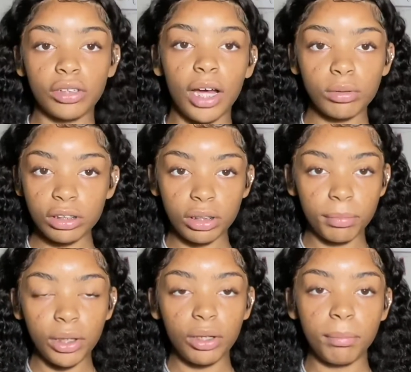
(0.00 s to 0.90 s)
that was
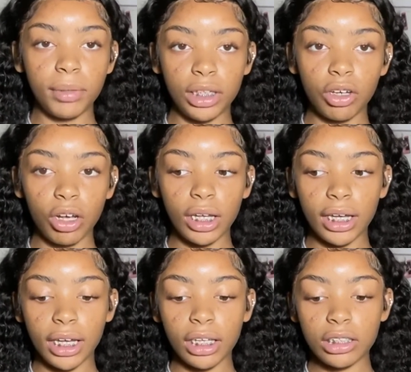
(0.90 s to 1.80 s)
the mini haul, I
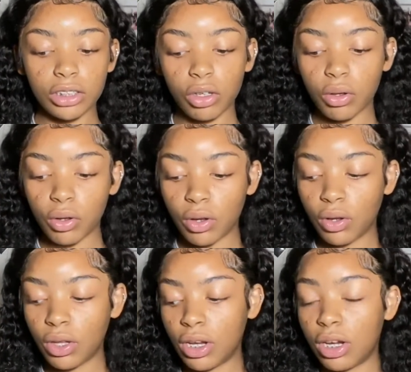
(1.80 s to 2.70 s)
guess.
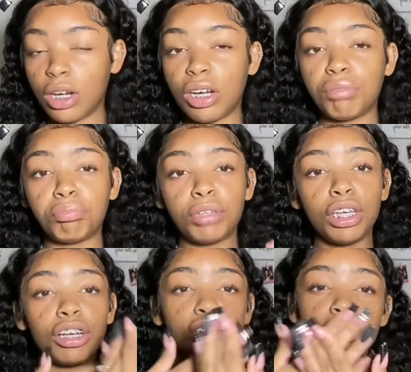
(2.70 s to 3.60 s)

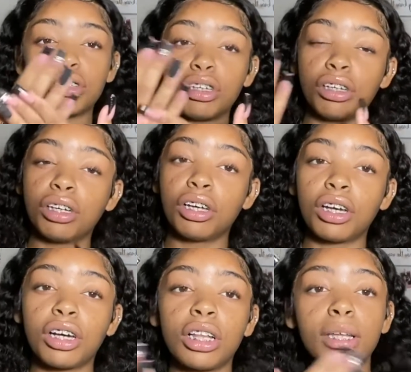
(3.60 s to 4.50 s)
Here's the
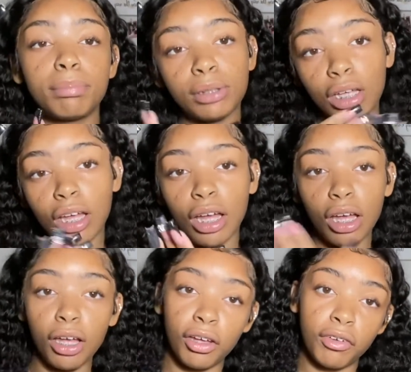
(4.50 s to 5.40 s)
clips
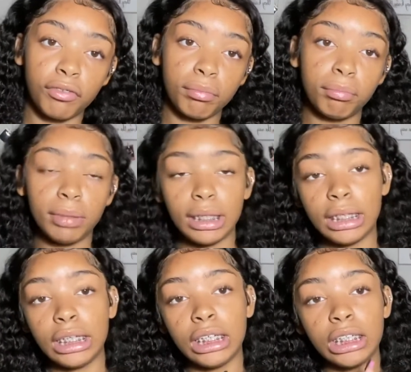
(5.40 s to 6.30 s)
of
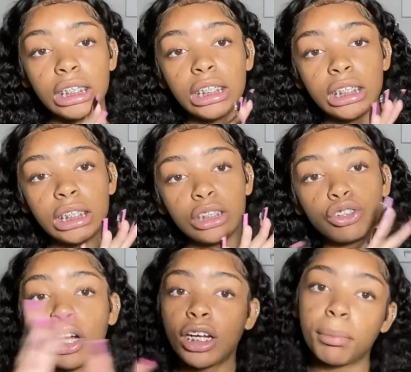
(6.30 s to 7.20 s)
me
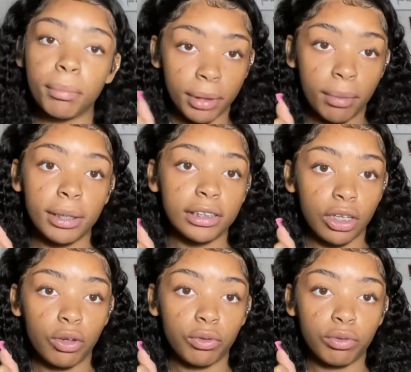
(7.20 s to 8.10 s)
trying to prepare
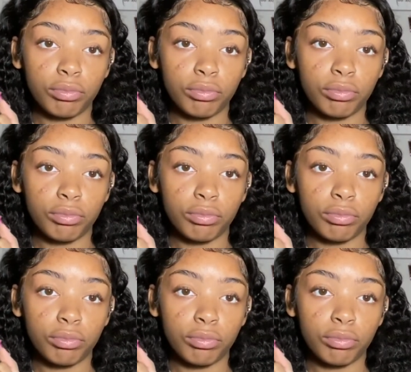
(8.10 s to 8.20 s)
myself.